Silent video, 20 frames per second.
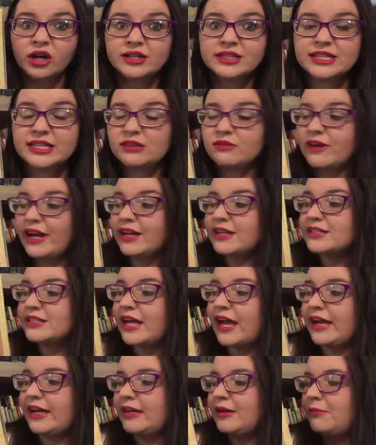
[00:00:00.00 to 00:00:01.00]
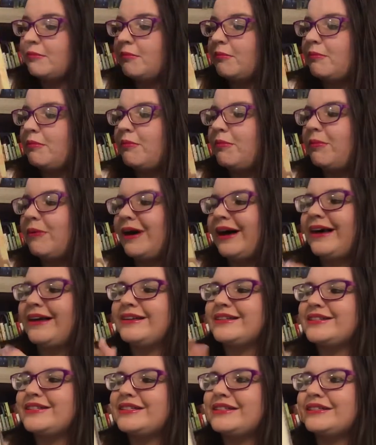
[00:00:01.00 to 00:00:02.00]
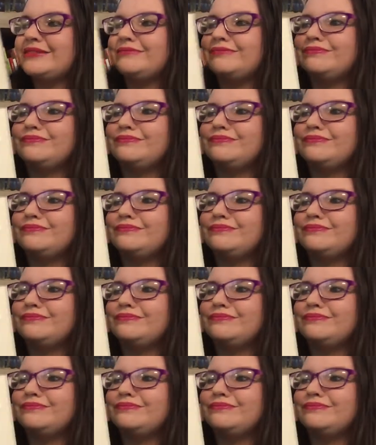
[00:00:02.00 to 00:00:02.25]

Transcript: T-Rex ate him, but